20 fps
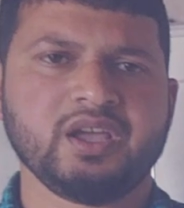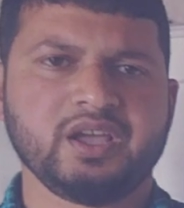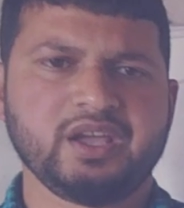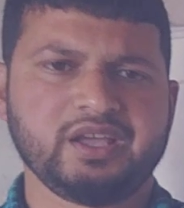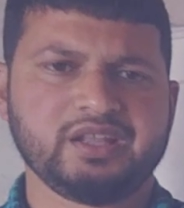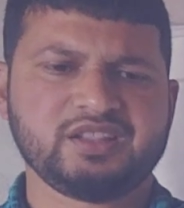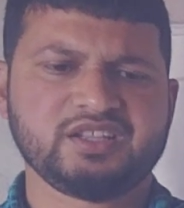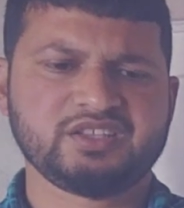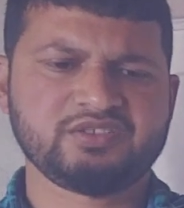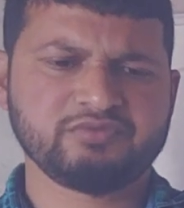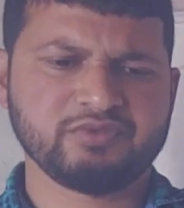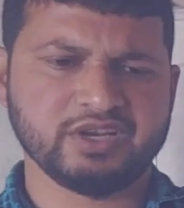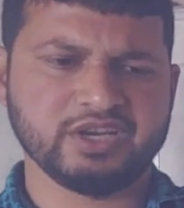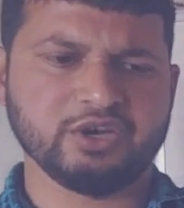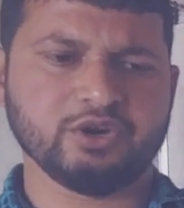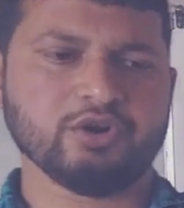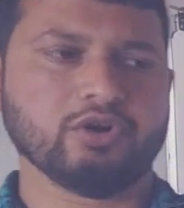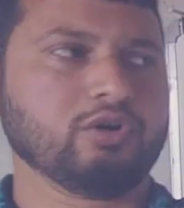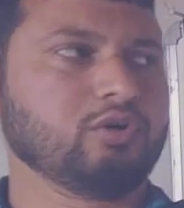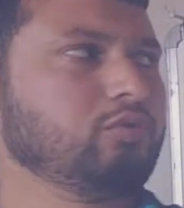In this
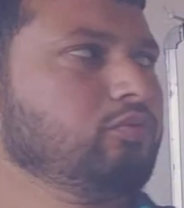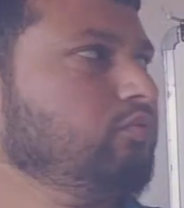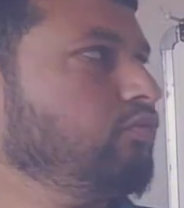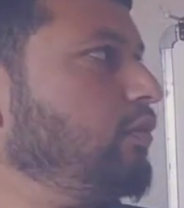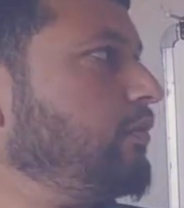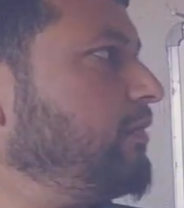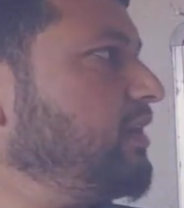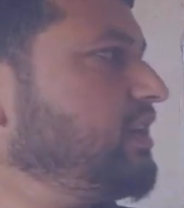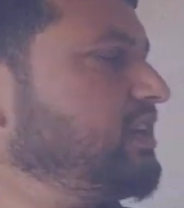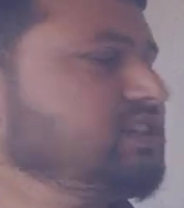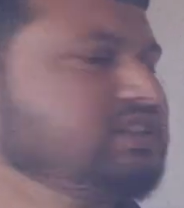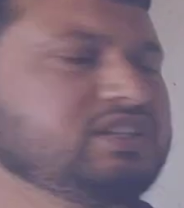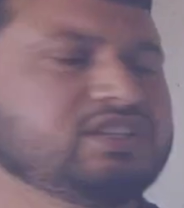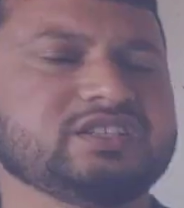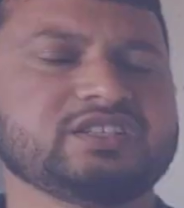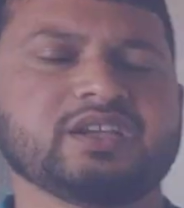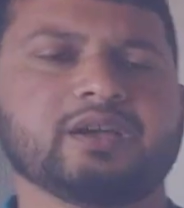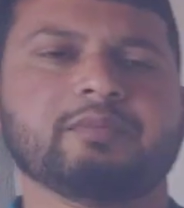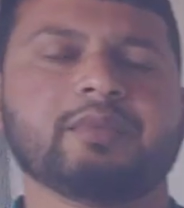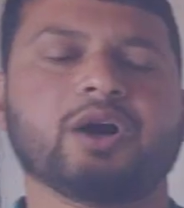video, we will
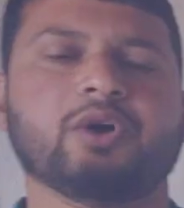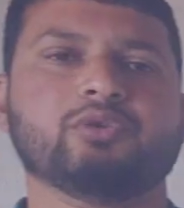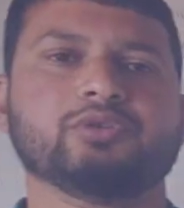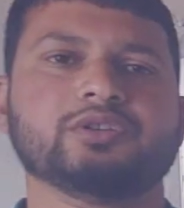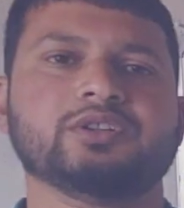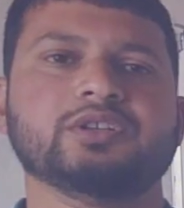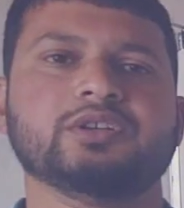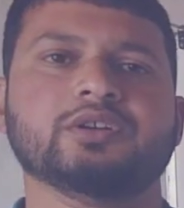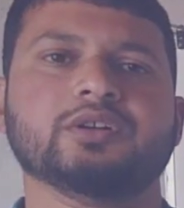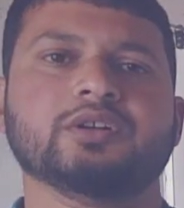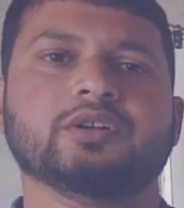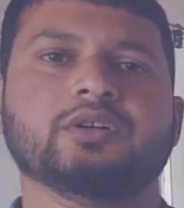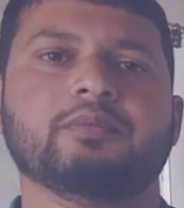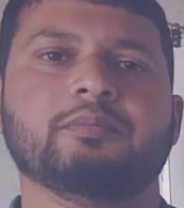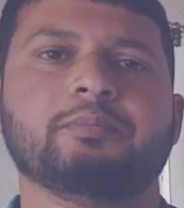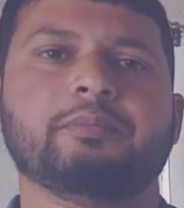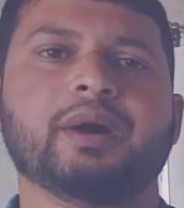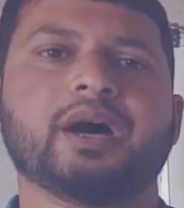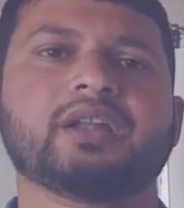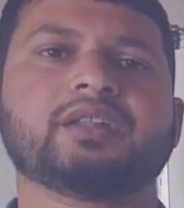discuss about the
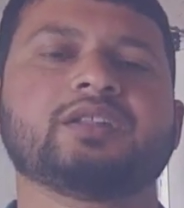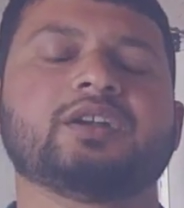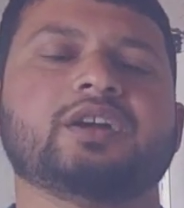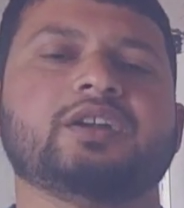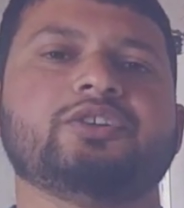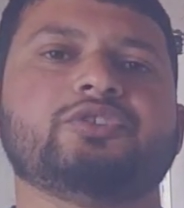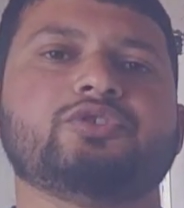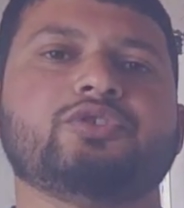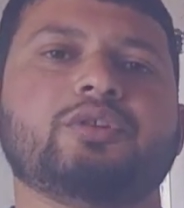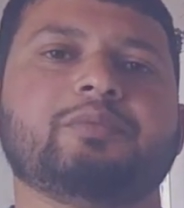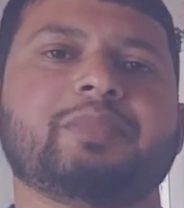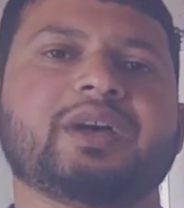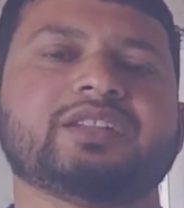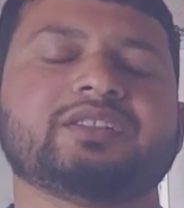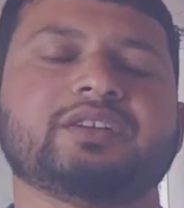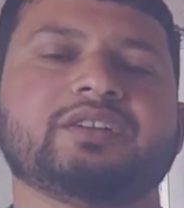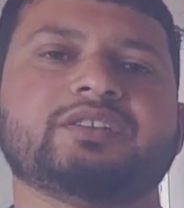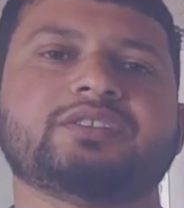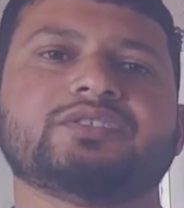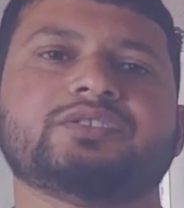birth control
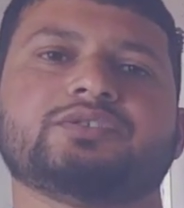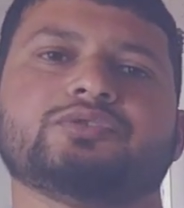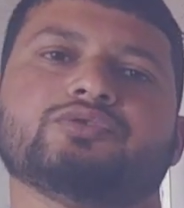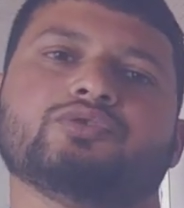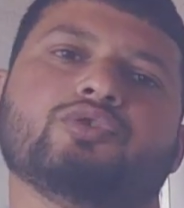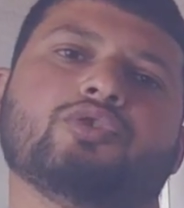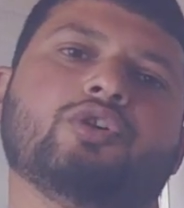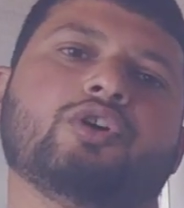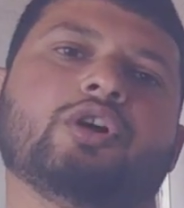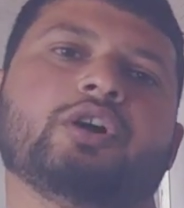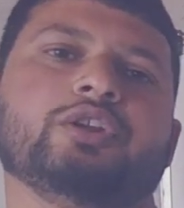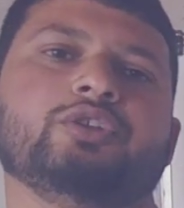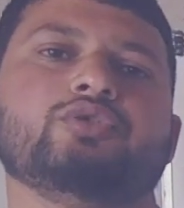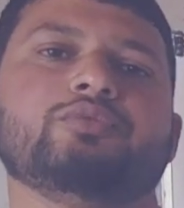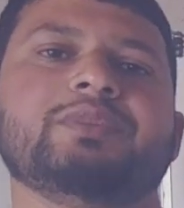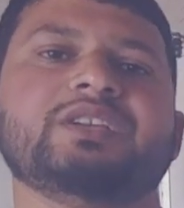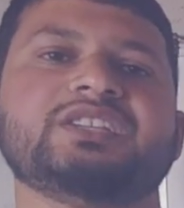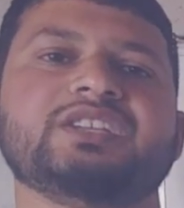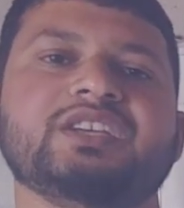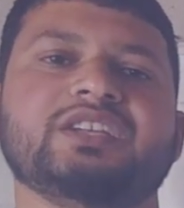methods, or you
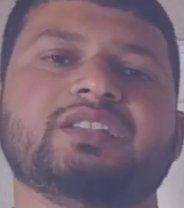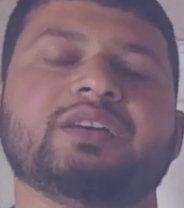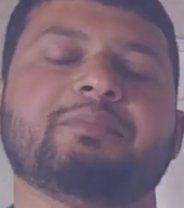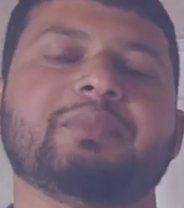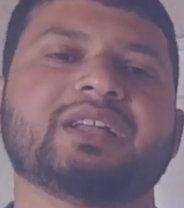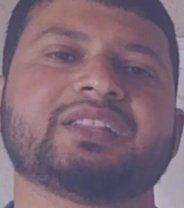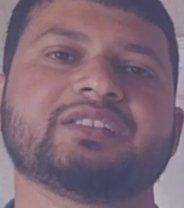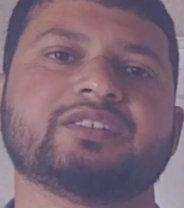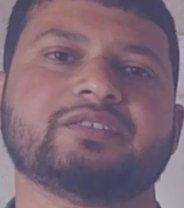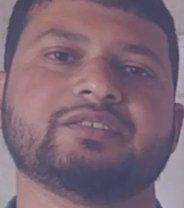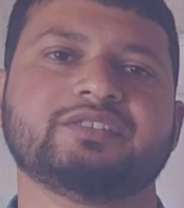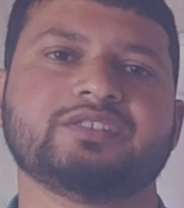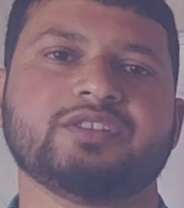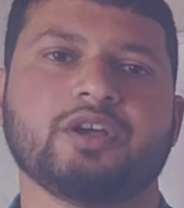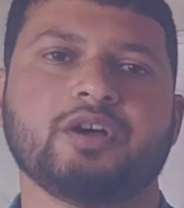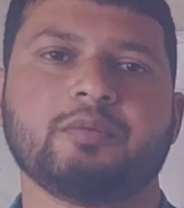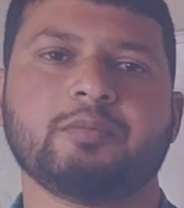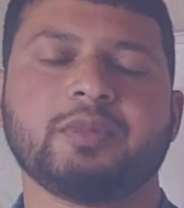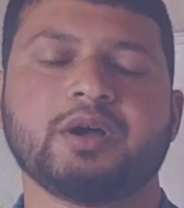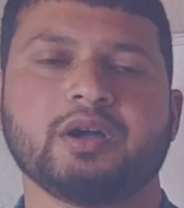may say the methods
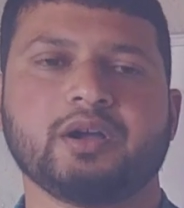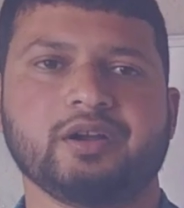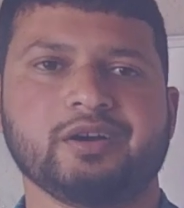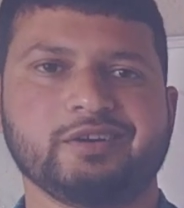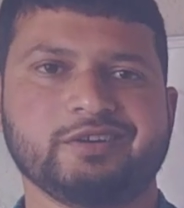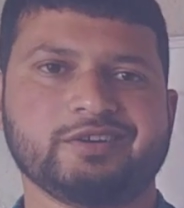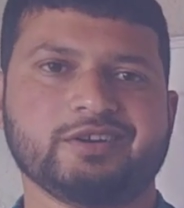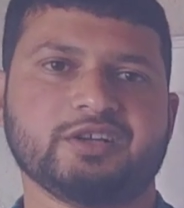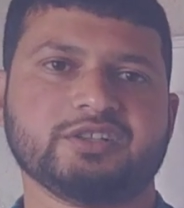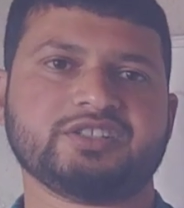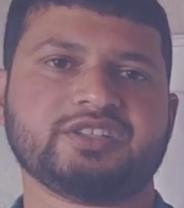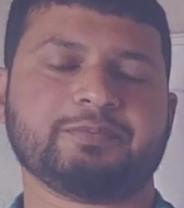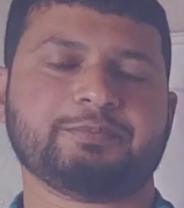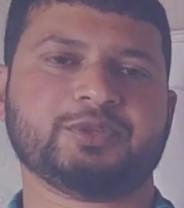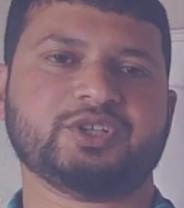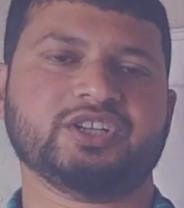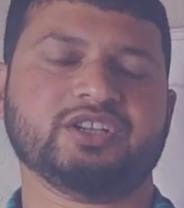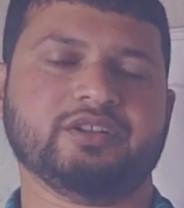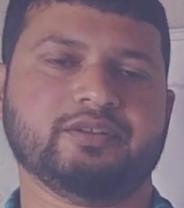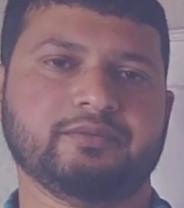of
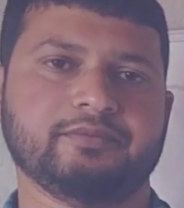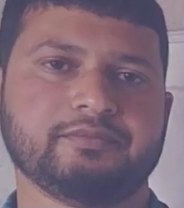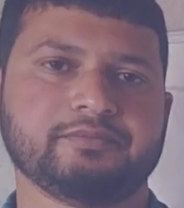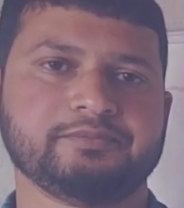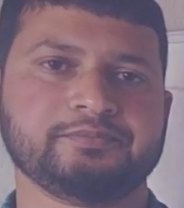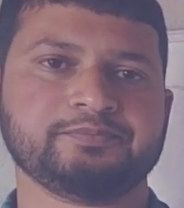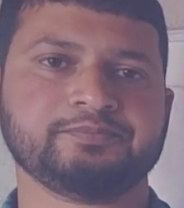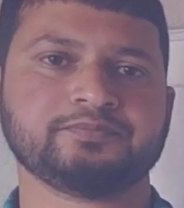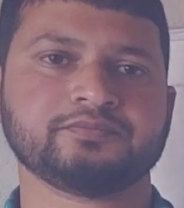contraception.